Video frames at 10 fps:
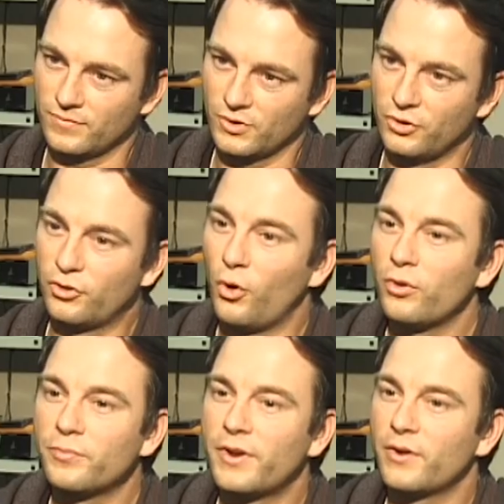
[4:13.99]
You told
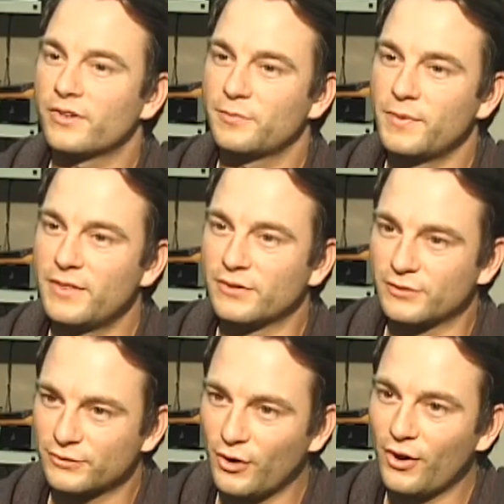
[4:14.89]
him Derek Smith is
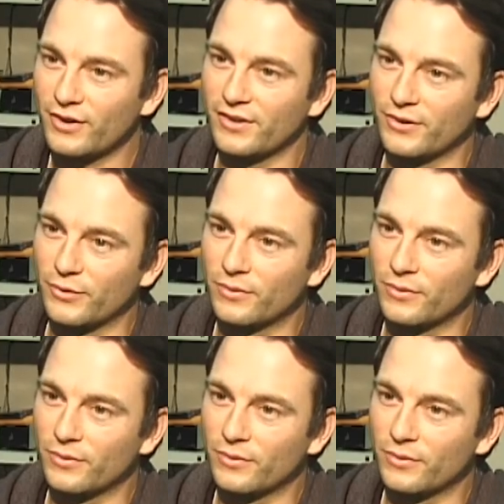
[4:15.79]
stalking you.